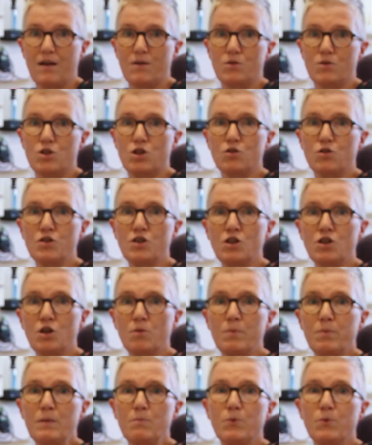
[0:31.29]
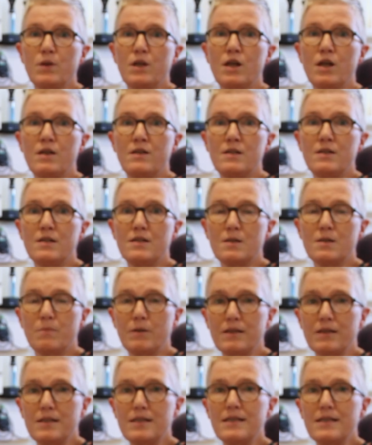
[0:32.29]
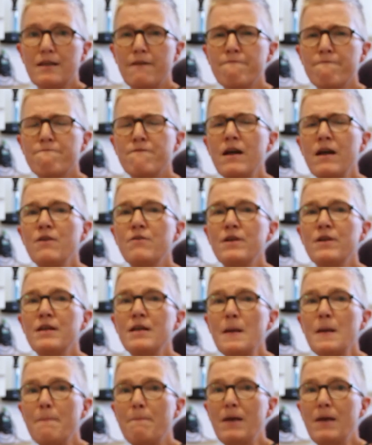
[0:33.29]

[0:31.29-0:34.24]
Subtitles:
Well, children and young people with learning disabilities have very